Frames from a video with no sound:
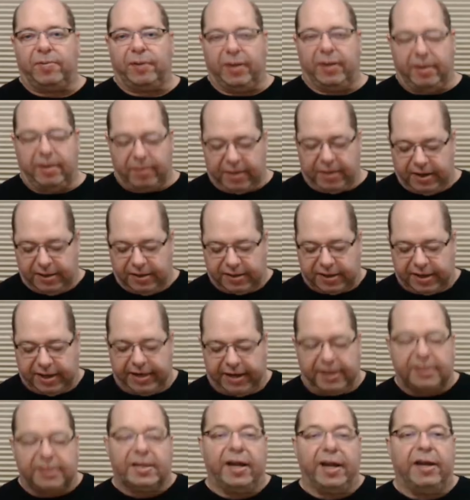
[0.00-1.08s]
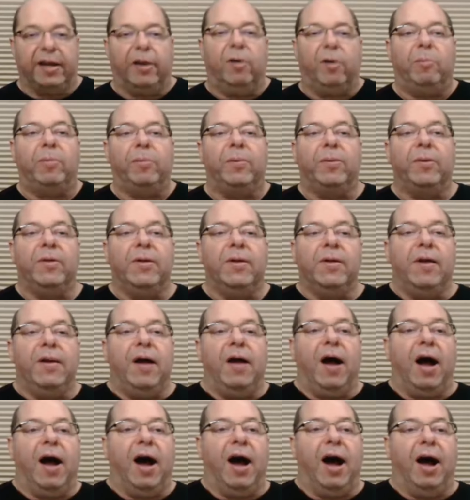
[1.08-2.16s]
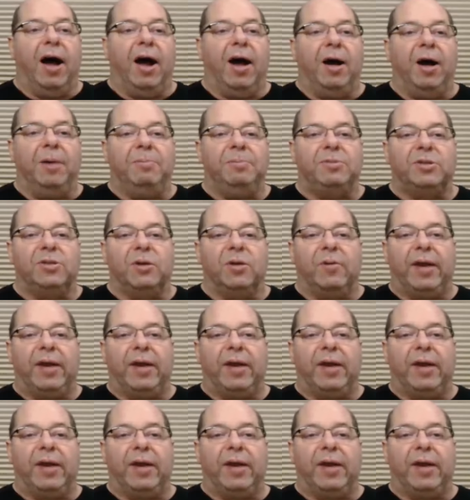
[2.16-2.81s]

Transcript: Yeah, the Insight does not help. So we